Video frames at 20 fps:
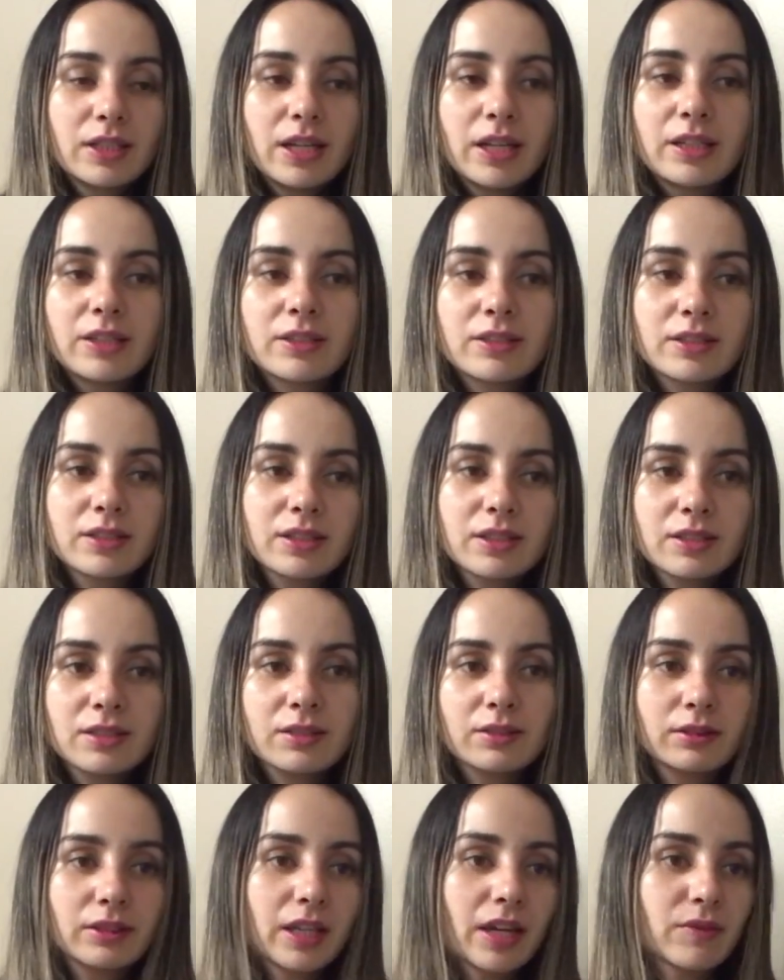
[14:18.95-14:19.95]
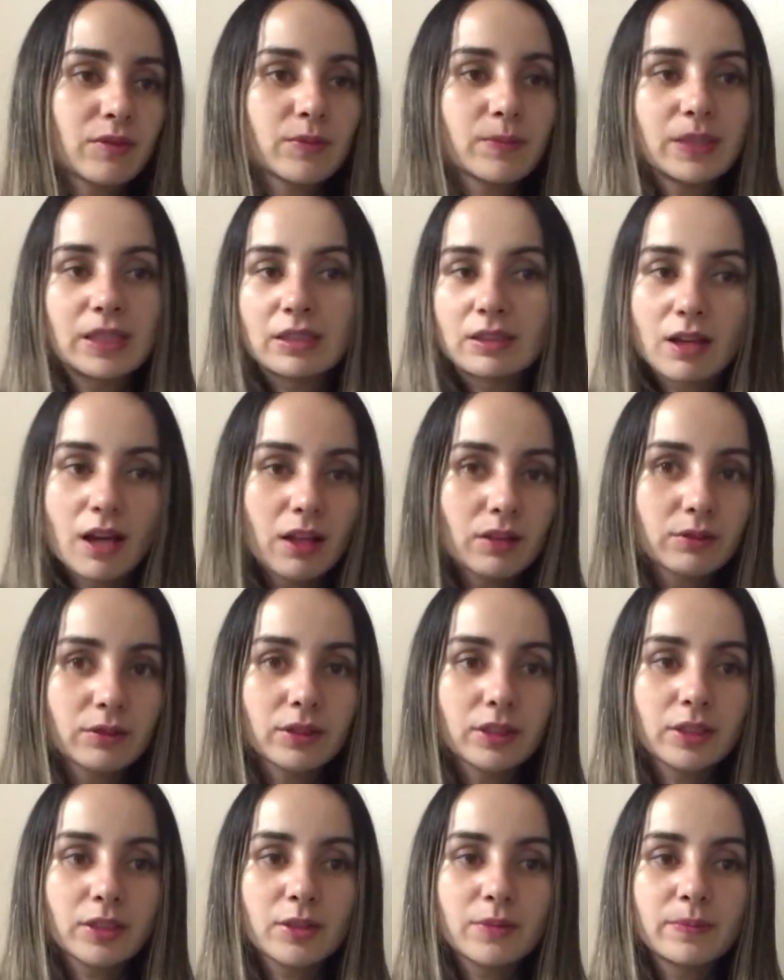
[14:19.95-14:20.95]
and it doesn't necessarily have to be in
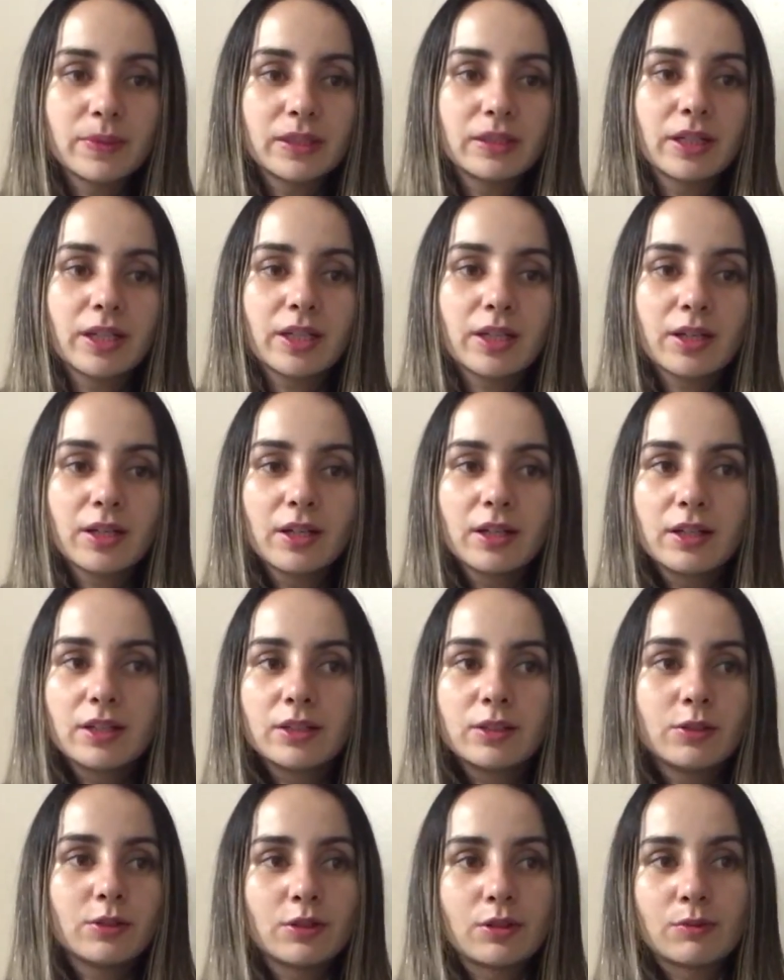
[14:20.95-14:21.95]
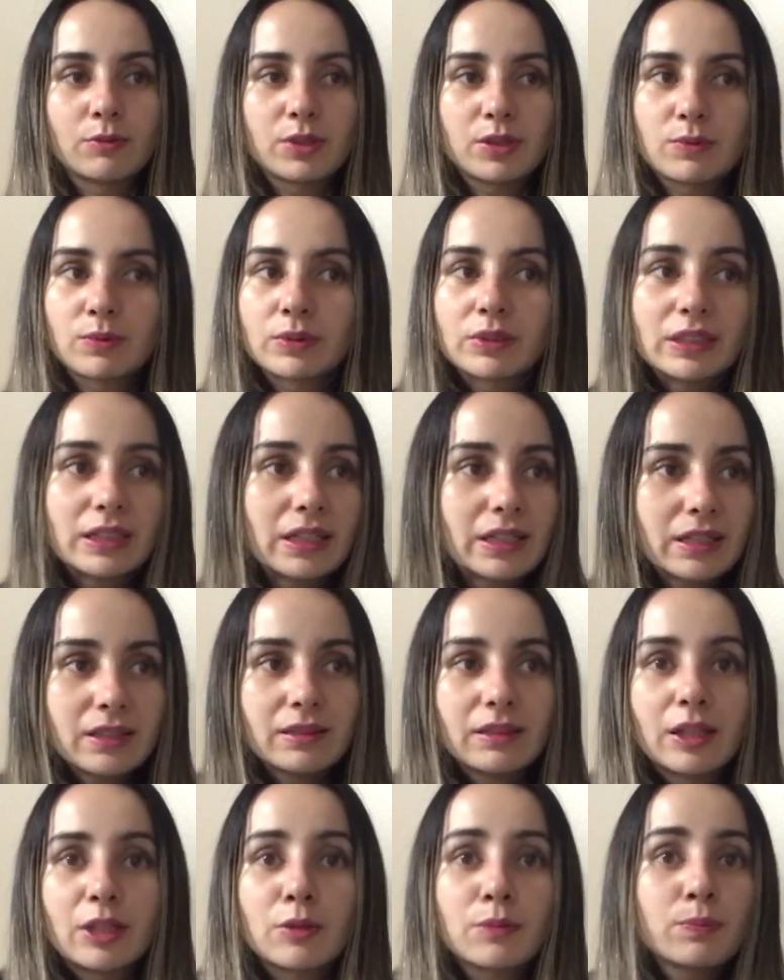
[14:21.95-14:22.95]
color, it could be like, you know, what's really
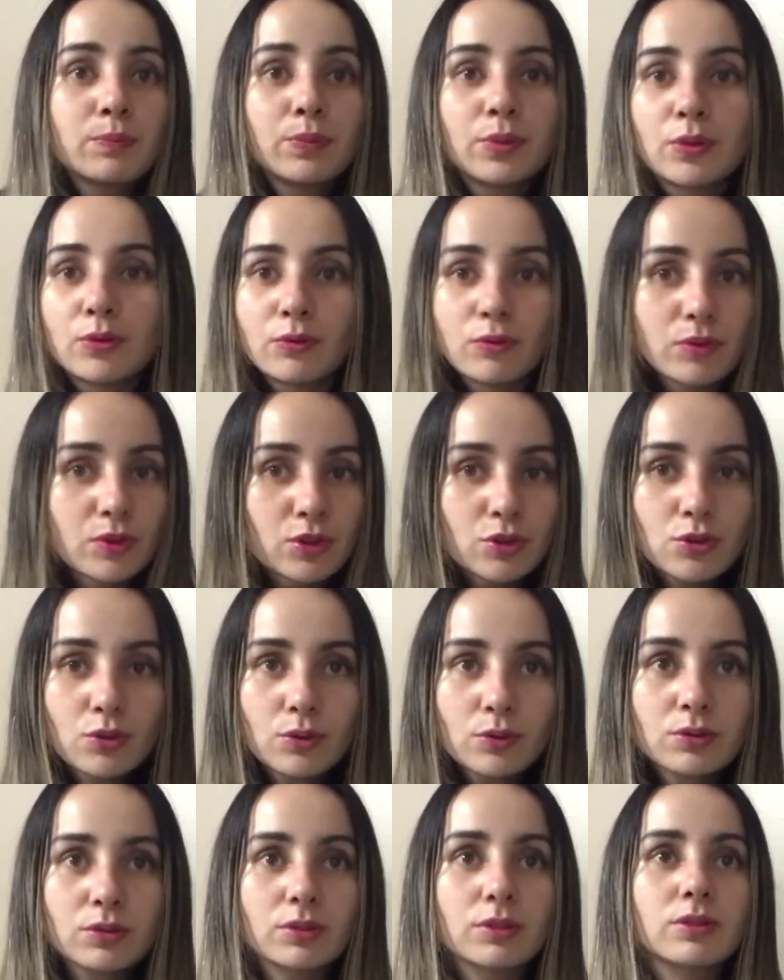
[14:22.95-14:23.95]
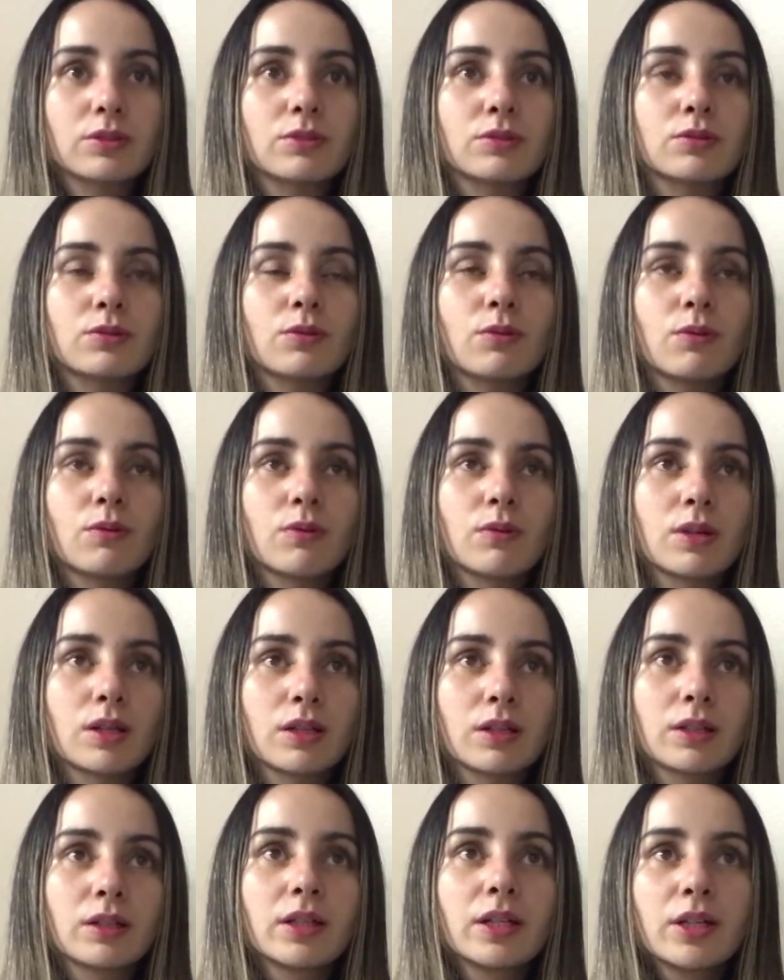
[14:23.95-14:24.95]
in, like poofy shoulders,
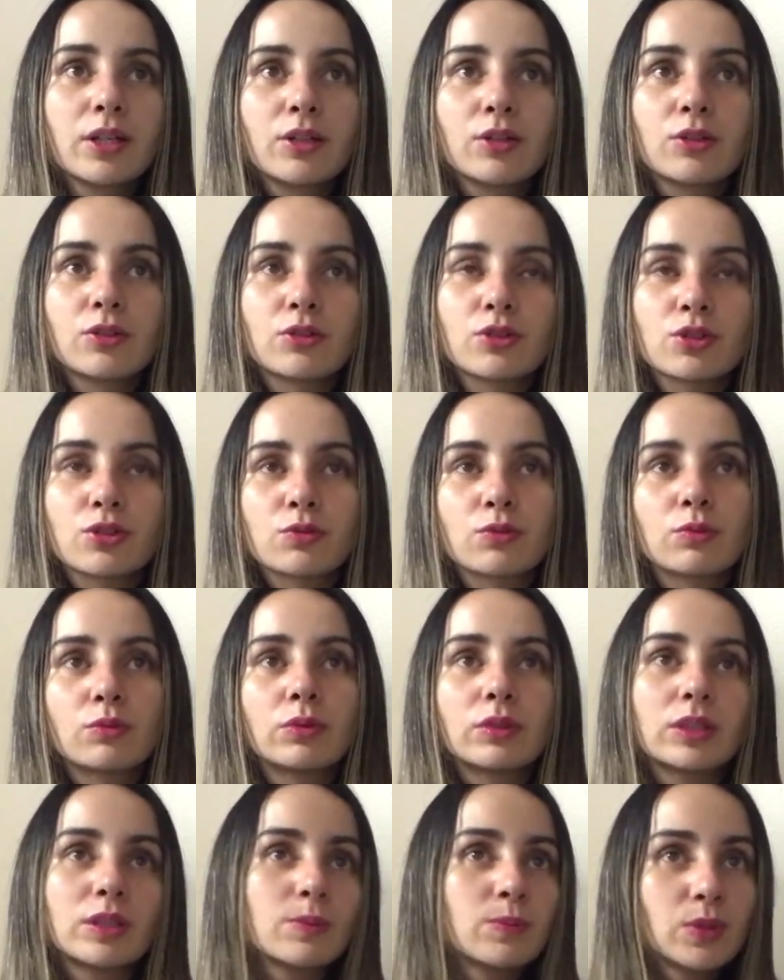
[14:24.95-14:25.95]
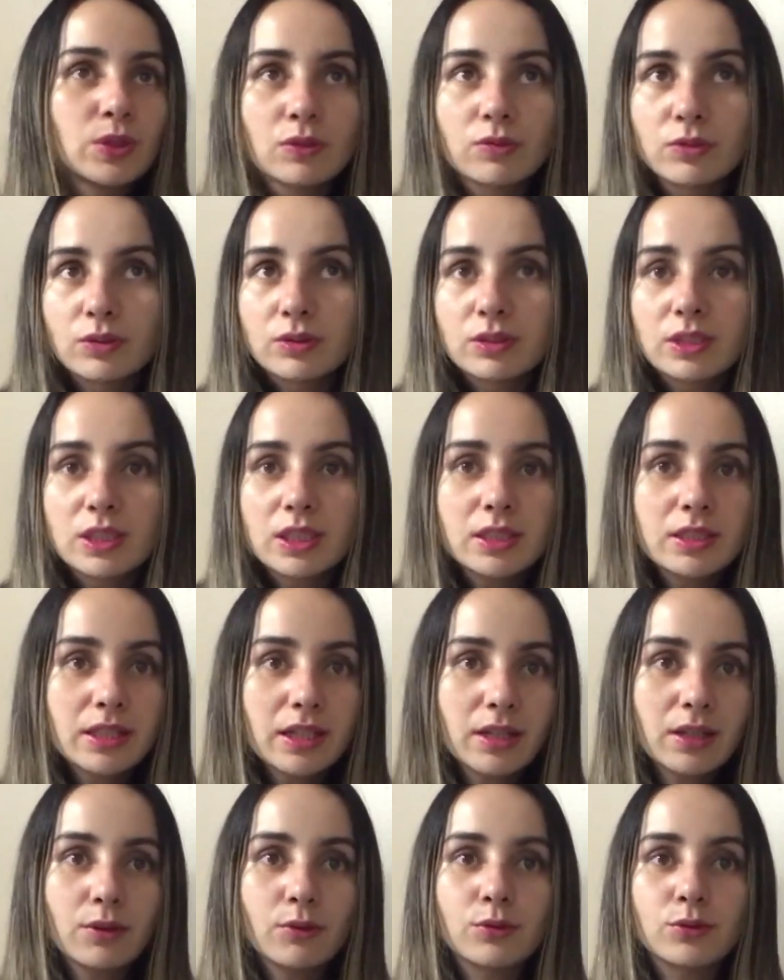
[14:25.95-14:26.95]
or, you know, just really beautiful
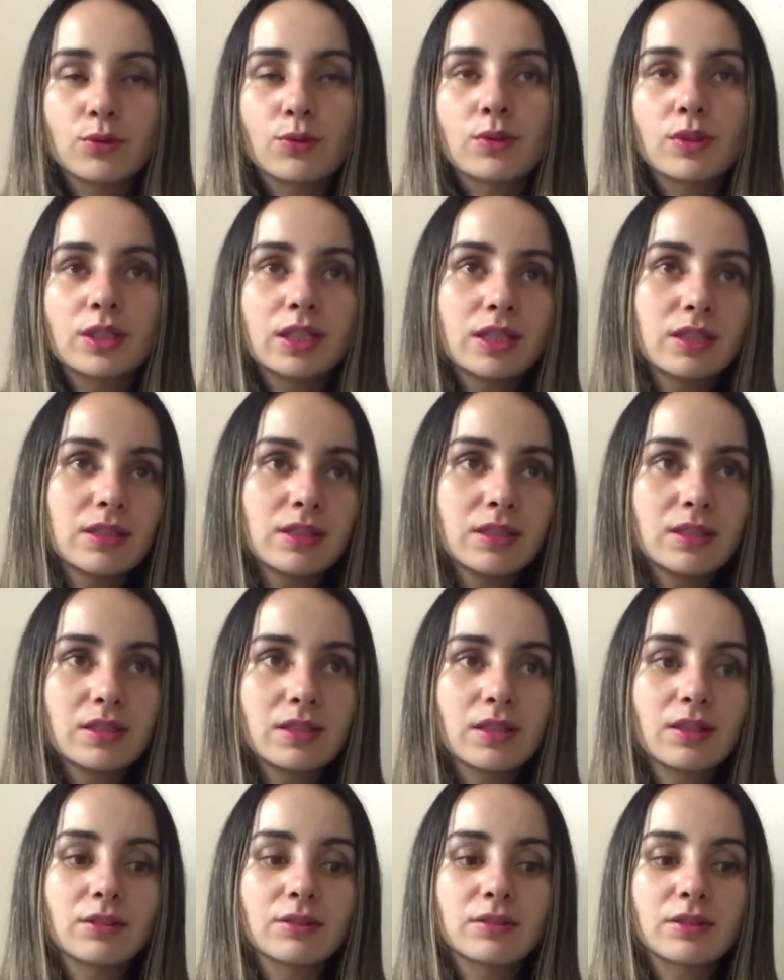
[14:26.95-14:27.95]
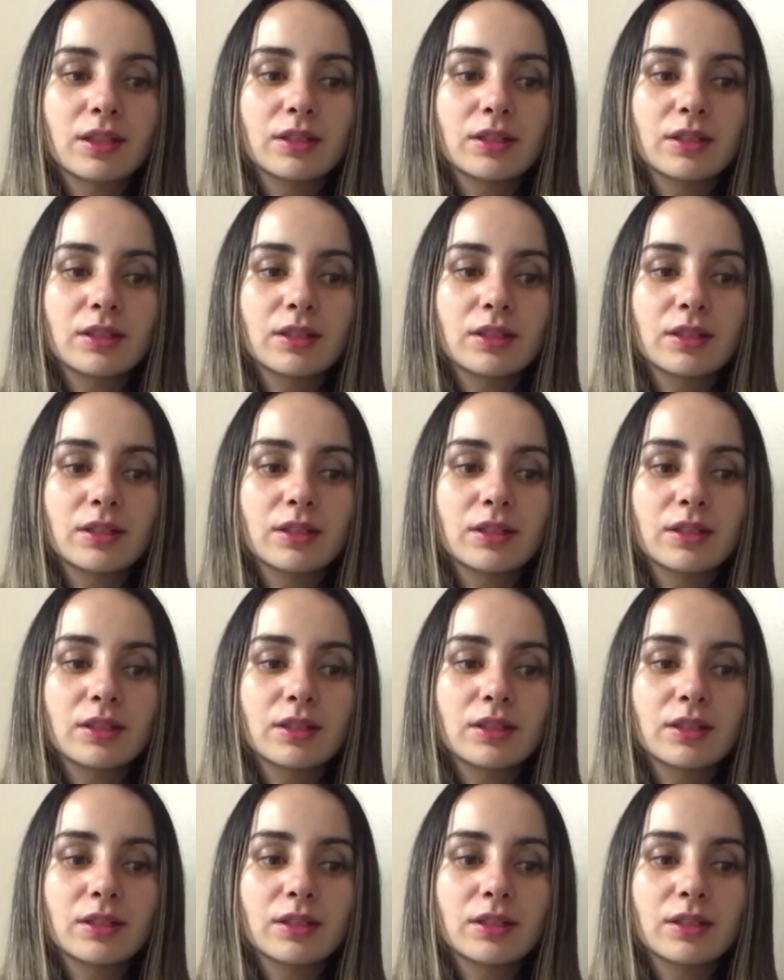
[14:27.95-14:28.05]
details, ornate details.